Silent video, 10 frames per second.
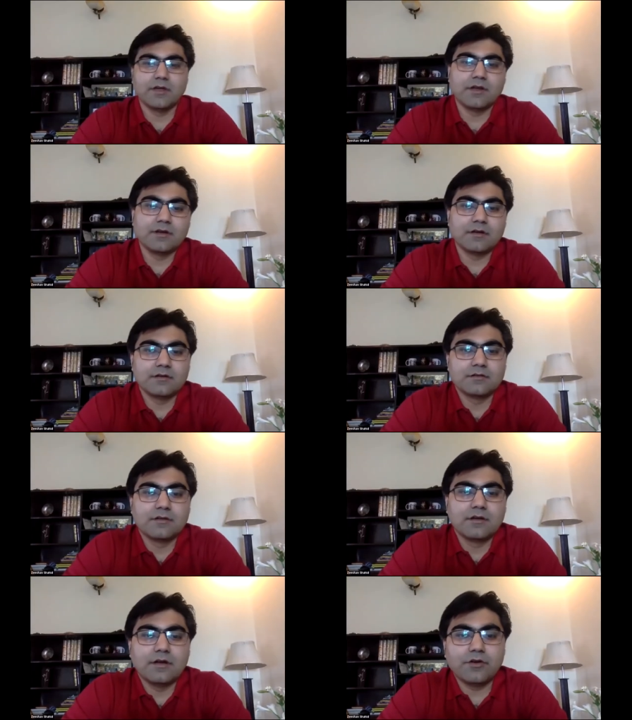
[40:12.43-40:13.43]
and
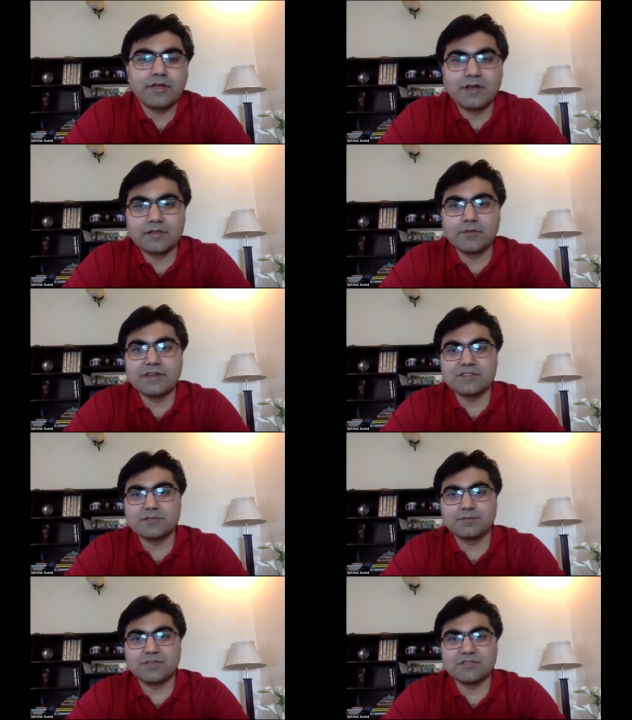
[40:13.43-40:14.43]
okay another very
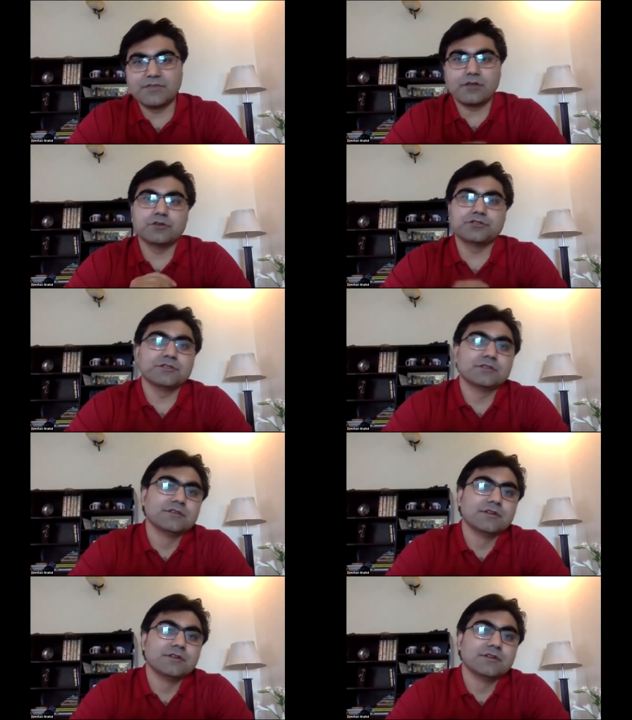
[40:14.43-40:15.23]
specific question